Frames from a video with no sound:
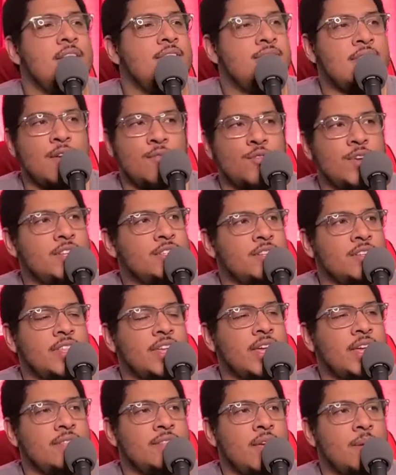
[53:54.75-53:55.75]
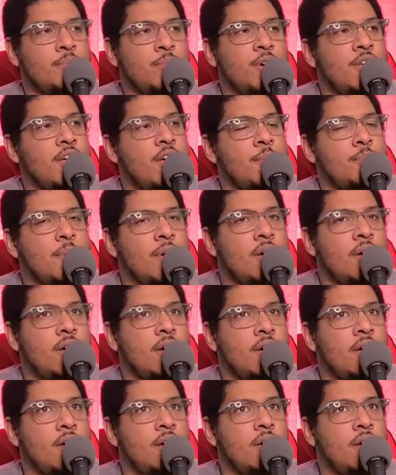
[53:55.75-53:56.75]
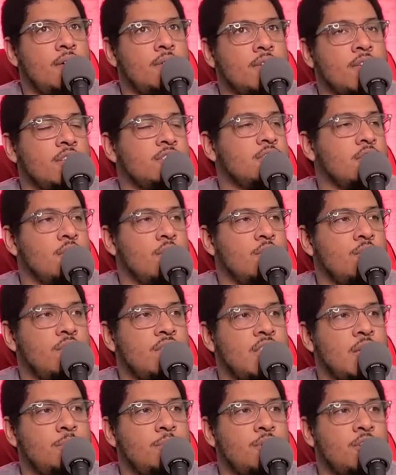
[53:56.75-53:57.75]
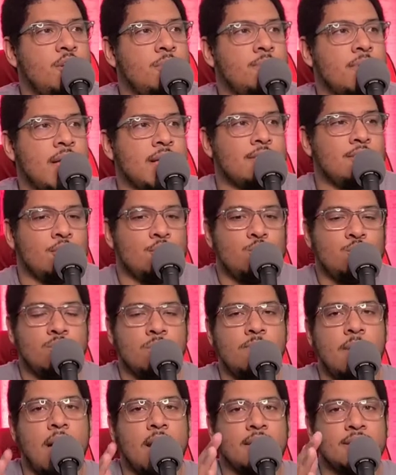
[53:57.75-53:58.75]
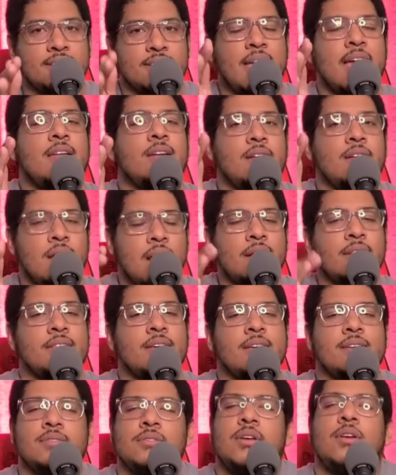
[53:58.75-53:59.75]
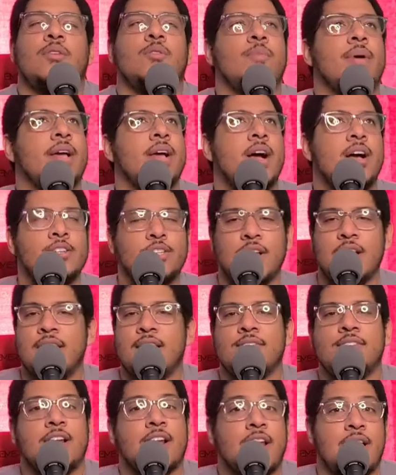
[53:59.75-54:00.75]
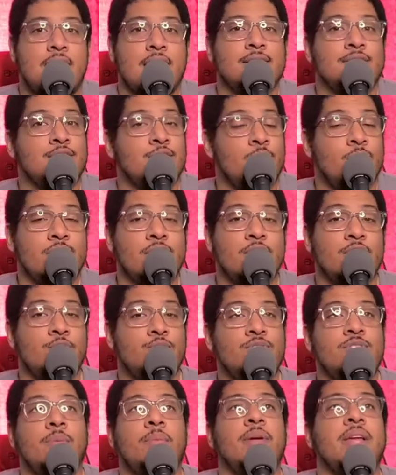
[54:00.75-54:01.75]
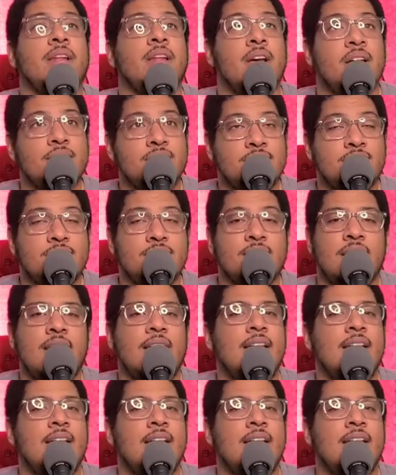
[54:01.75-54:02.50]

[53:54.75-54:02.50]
They recently, they put up, uh, because of COVID, they put up like the cool body scanner kind of things. Oh my gosh. The lines going in used to be nuts.